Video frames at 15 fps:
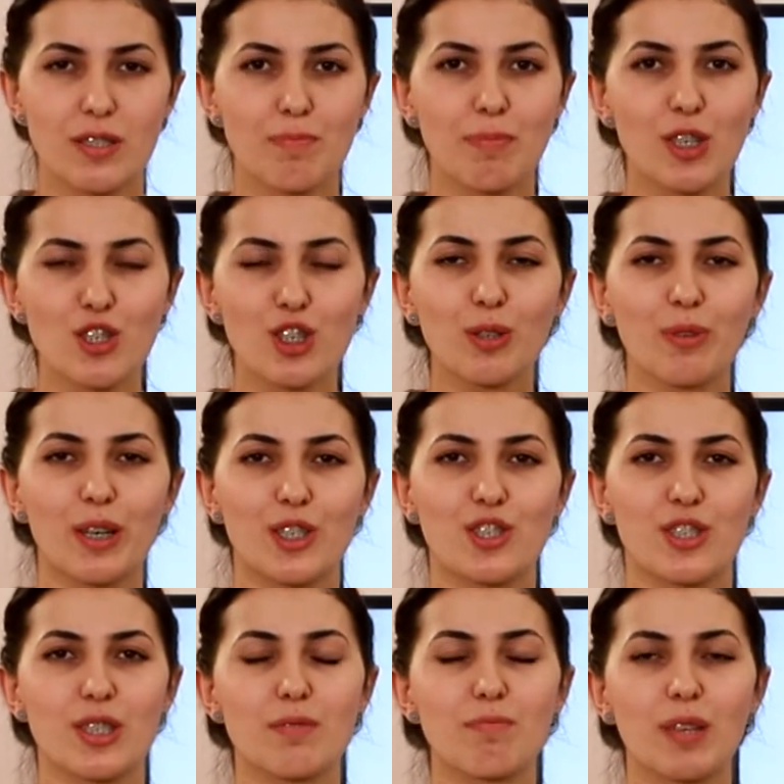special
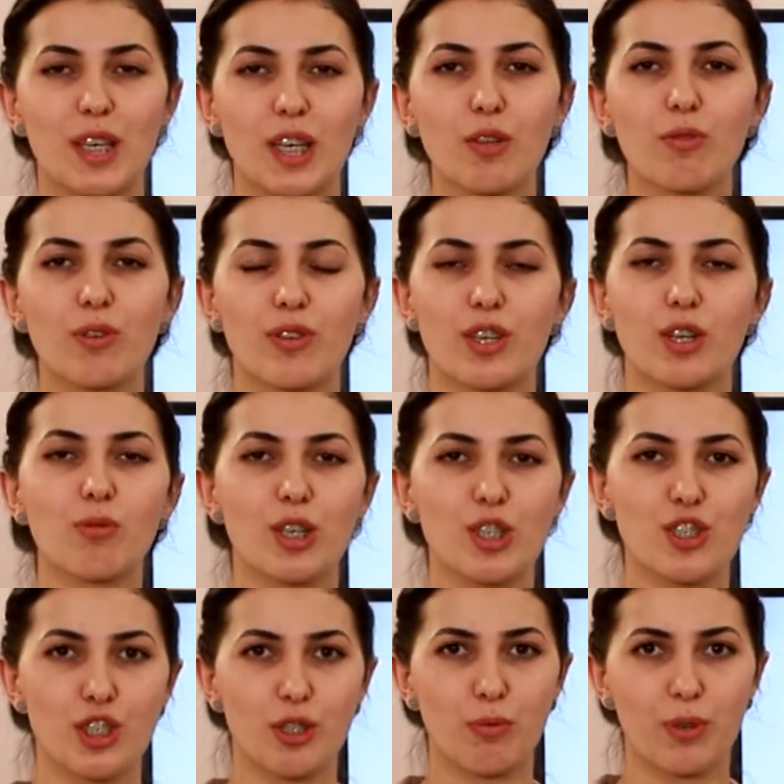questions begin with the
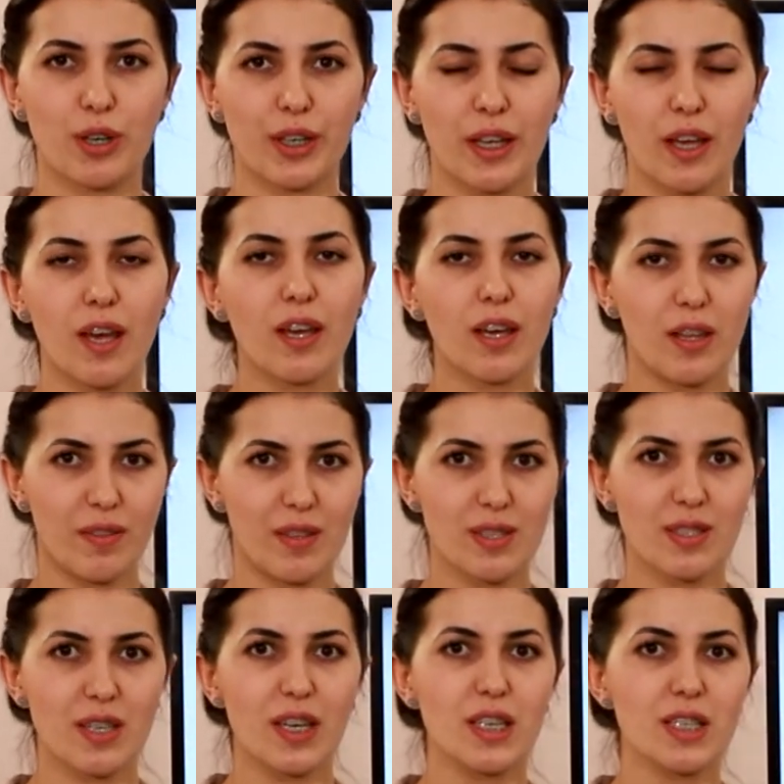question word. In this
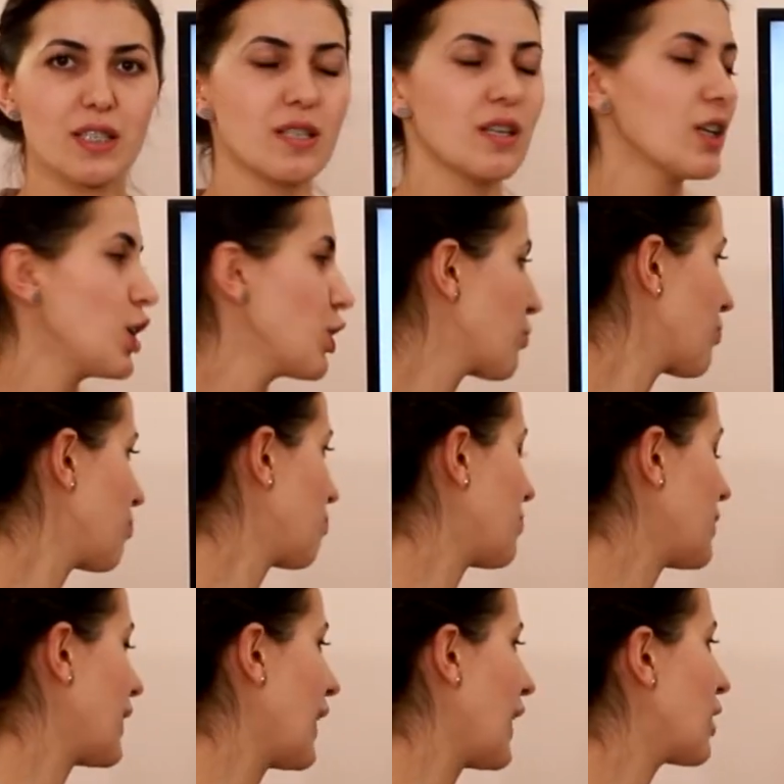case, it
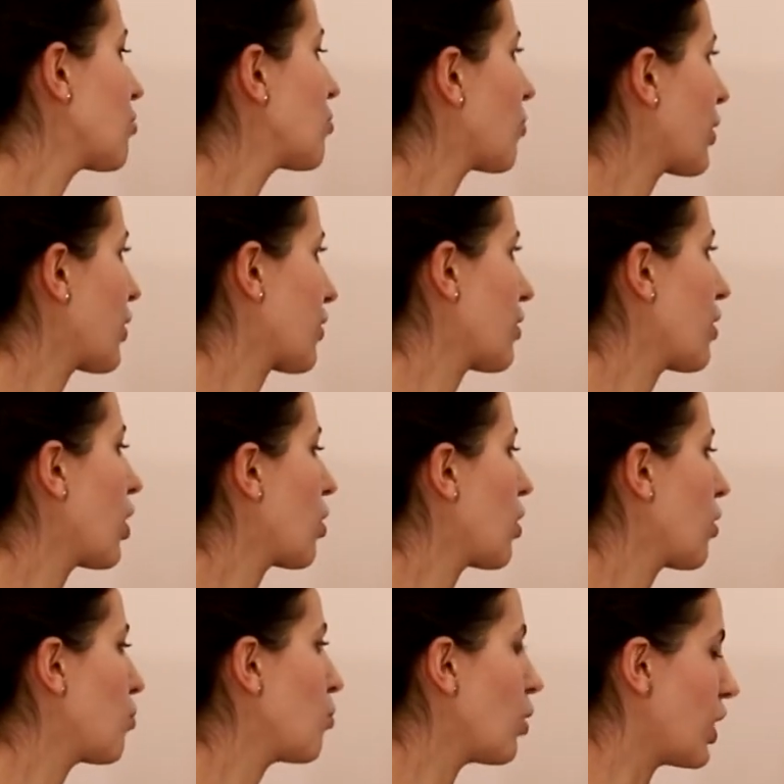began with
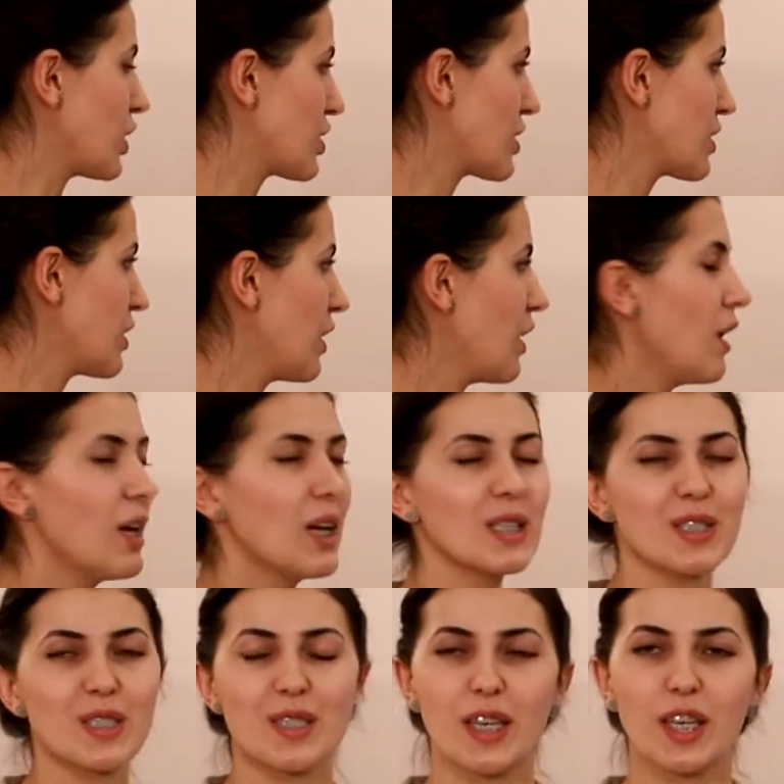what.
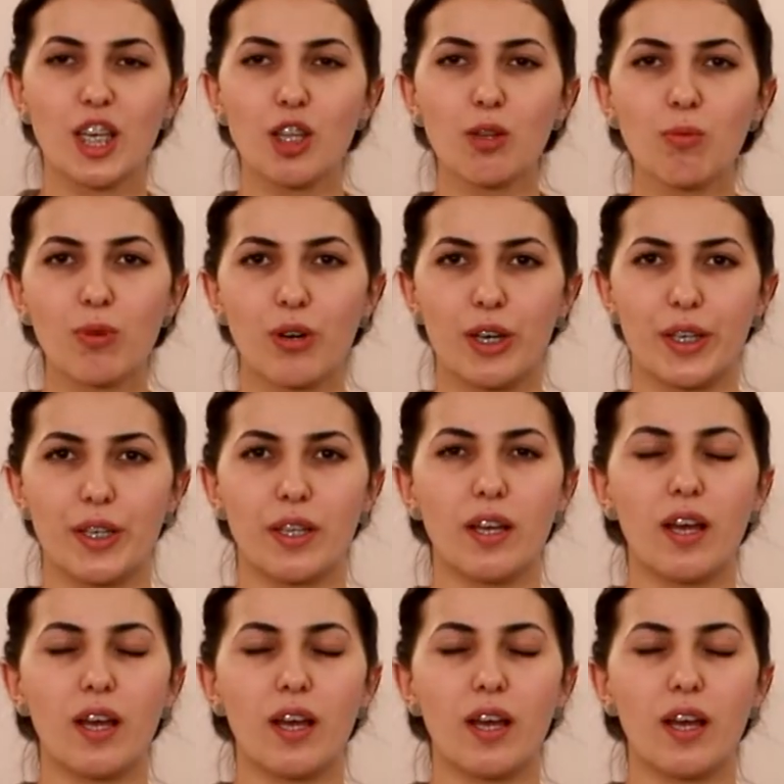The second word